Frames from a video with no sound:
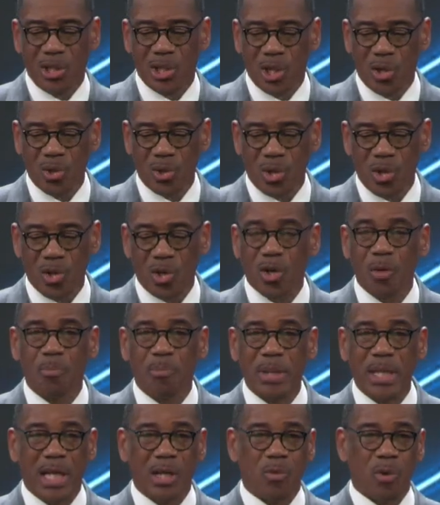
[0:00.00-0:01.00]
no longer
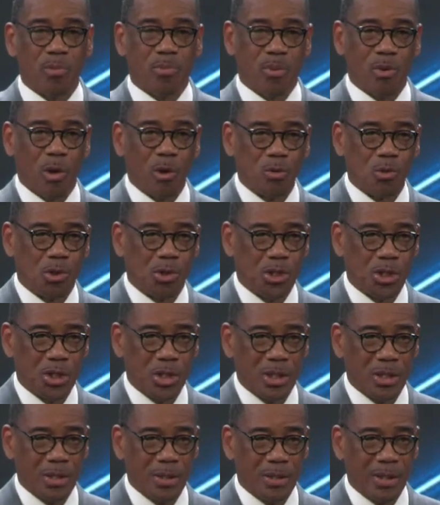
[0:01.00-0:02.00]
be a reproach.
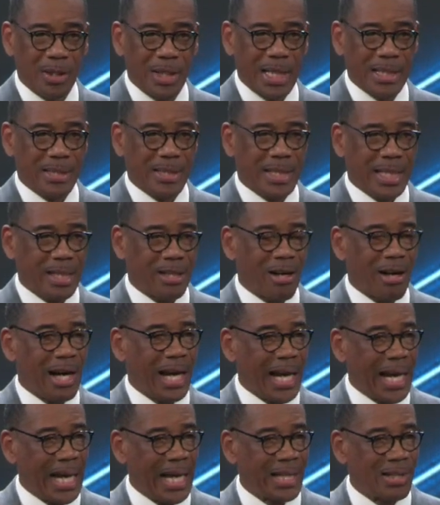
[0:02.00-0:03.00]
Let's get our
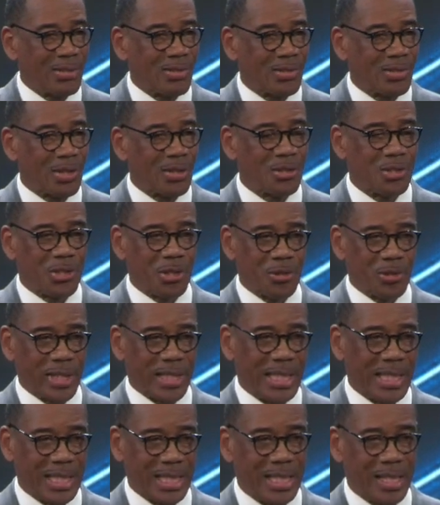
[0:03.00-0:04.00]
hands
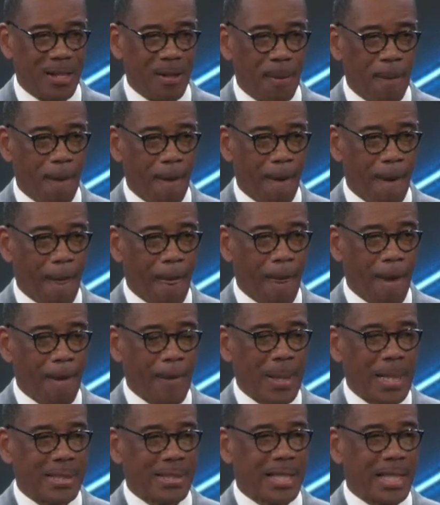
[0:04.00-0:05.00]
dirty.
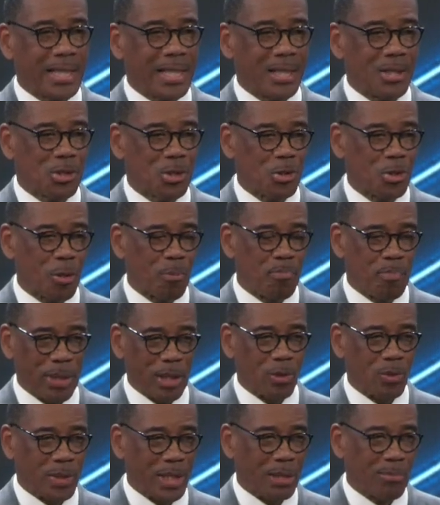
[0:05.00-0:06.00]
Let's get into the
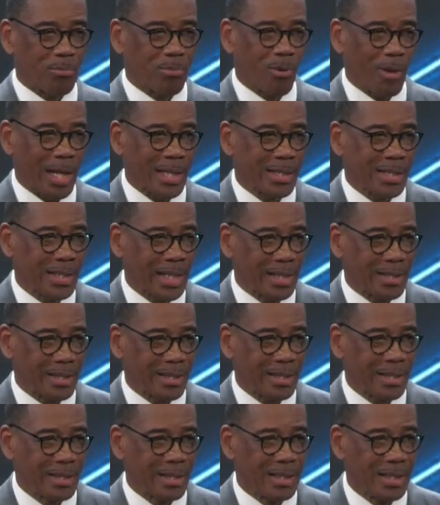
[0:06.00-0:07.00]
building
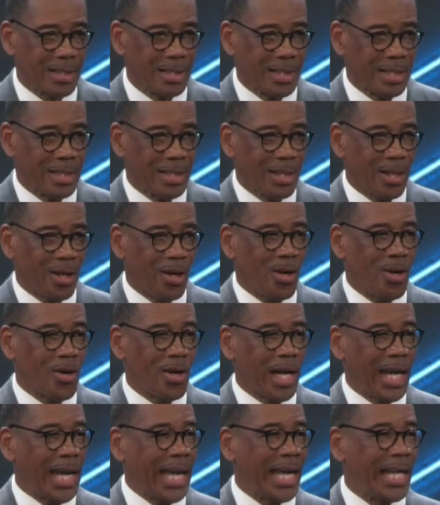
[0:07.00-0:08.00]
process. All
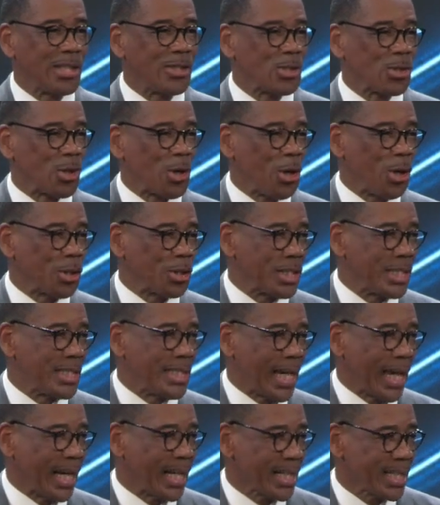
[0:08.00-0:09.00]
hands on
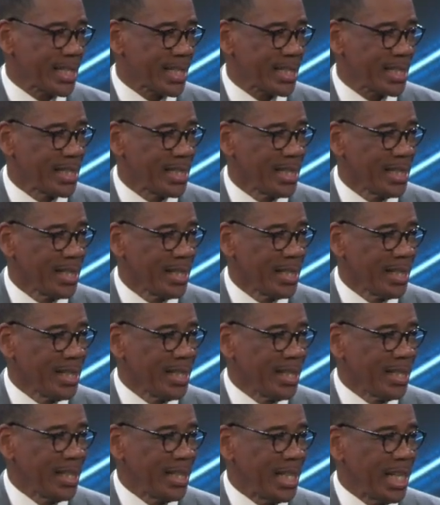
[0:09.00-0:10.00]
deck.
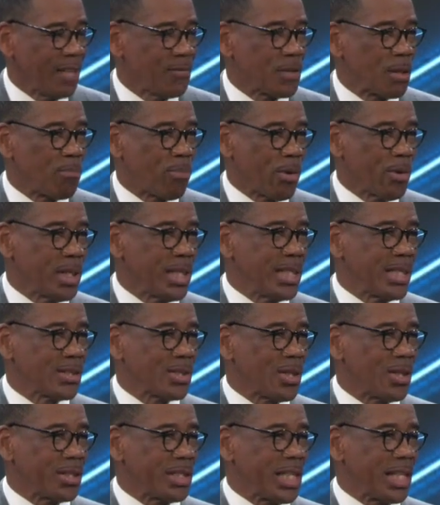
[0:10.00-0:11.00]
If the burden is
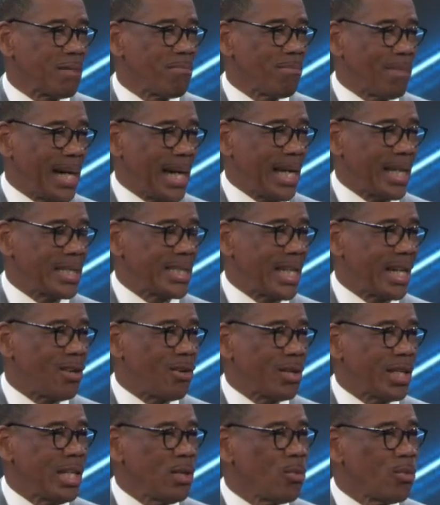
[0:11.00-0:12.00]
on Nehemiah
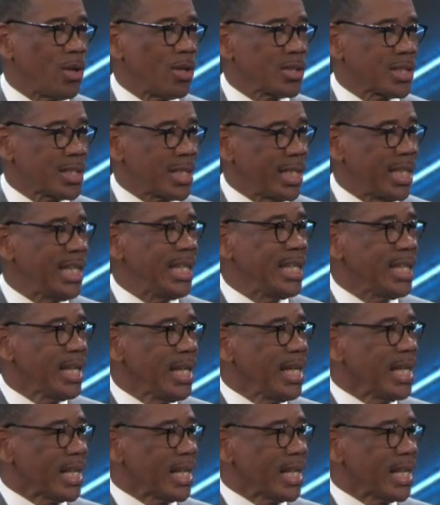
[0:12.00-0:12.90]
now, he wants to